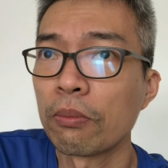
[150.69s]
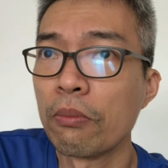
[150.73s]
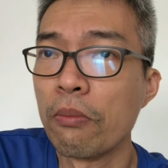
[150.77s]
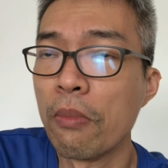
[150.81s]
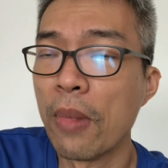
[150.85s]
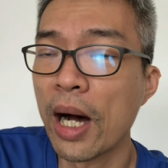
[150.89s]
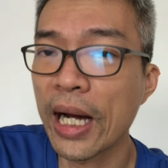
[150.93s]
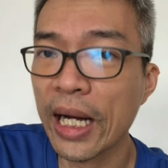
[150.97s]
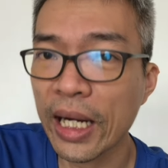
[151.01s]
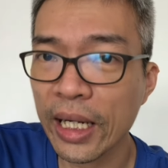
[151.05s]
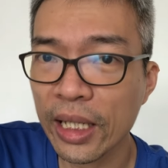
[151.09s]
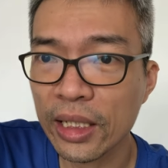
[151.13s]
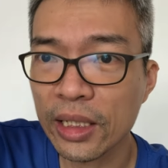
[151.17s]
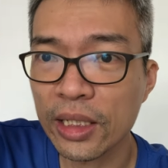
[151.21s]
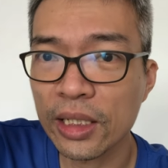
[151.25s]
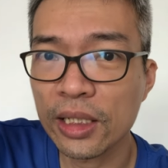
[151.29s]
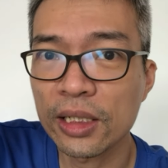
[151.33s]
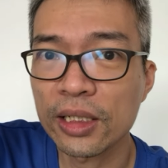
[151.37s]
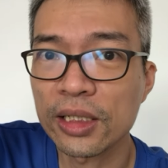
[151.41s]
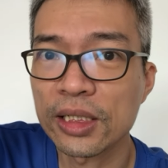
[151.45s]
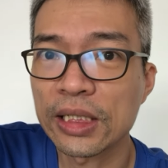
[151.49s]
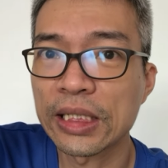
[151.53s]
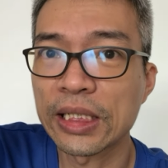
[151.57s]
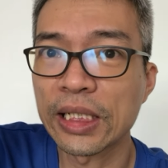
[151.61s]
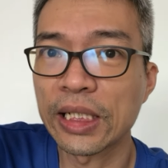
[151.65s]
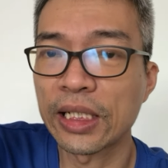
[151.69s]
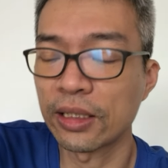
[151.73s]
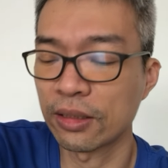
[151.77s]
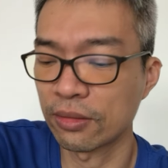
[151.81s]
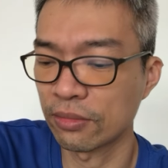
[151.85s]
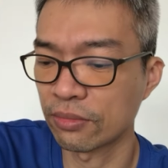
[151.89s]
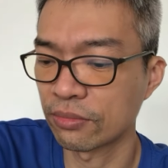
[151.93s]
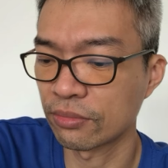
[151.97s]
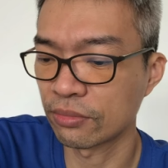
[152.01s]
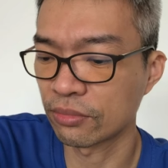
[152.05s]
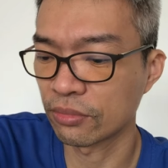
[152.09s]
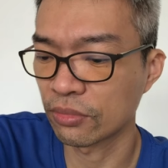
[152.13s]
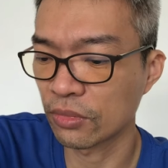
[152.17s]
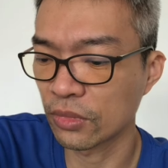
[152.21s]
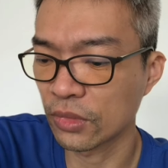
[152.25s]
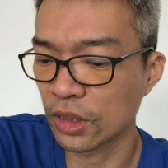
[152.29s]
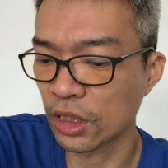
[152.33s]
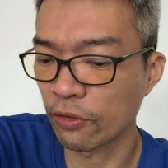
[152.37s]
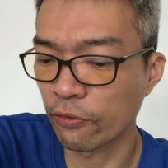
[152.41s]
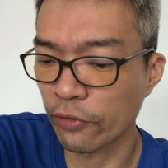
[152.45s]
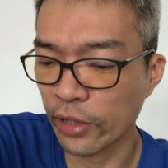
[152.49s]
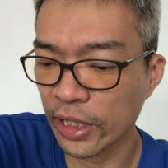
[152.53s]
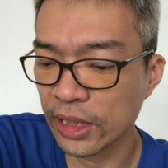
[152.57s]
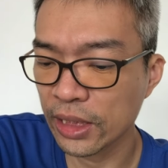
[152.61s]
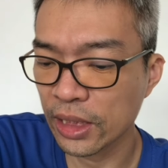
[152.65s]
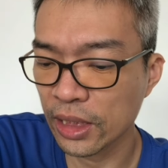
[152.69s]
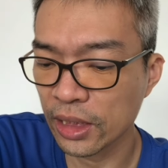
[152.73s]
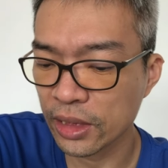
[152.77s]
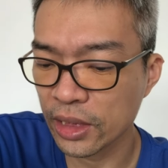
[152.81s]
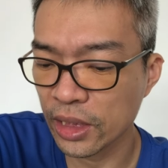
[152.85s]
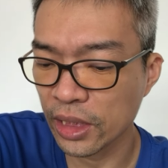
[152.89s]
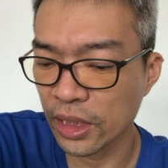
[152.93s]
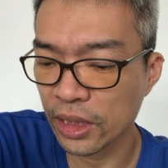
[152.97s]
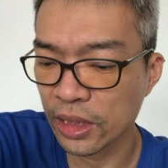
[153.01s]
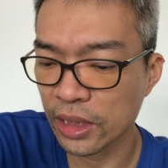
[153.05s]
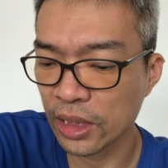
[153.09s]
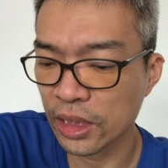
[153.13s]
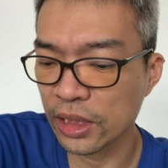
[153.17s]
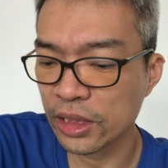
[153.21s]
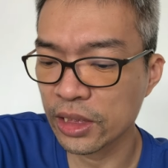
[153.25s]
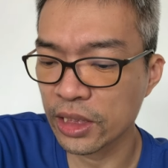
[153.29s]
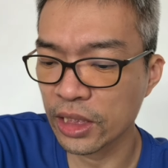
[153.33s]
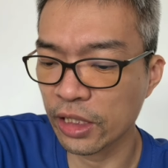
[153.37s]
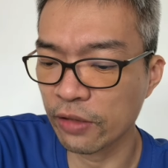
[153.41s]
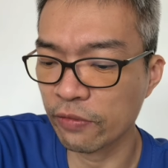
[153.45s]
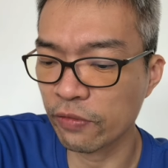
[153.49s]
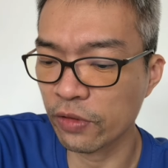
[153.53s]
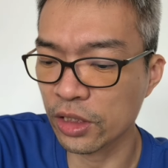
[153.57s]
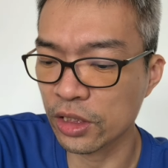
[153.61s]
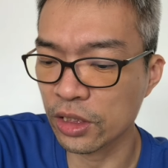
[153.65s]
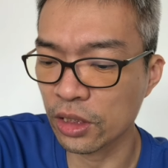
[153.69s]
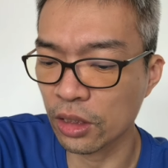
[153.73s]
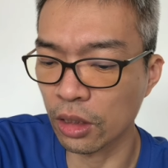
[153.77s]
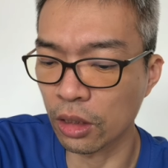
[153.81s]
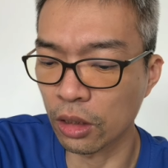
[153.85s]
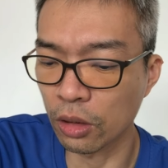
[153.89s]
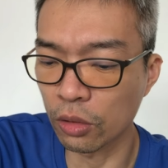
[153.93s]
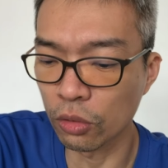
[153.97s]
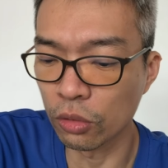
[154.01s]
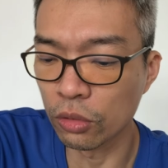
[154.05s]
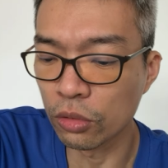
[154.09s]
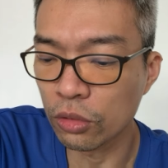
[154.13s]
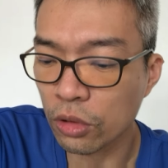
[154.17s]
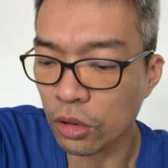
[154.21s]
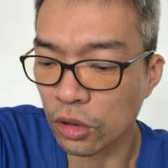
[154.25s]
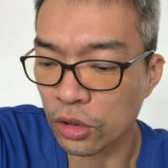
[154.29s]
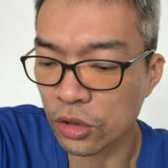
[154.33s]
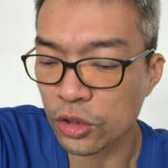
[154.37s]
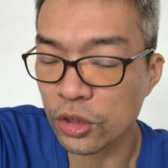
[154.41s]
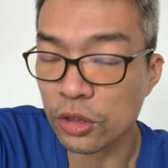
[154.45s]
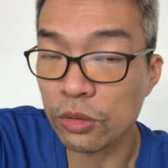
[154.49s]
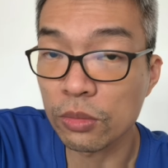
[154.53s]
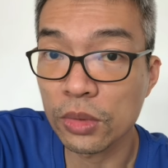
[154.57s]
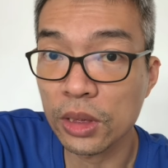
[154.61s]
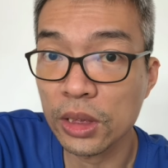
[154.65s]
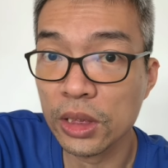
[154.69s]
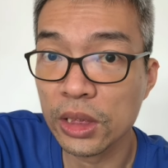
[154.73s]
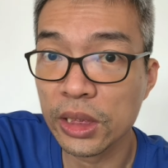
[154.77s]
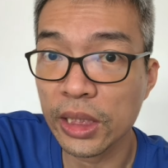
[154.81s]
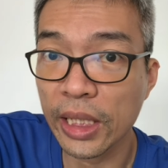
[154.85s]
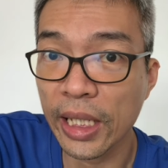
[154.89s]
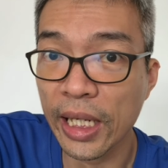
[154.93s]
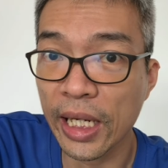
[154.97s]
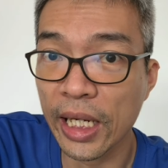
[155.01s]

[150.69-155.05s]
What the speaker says: my idea is that Vital Care does have its own consumers,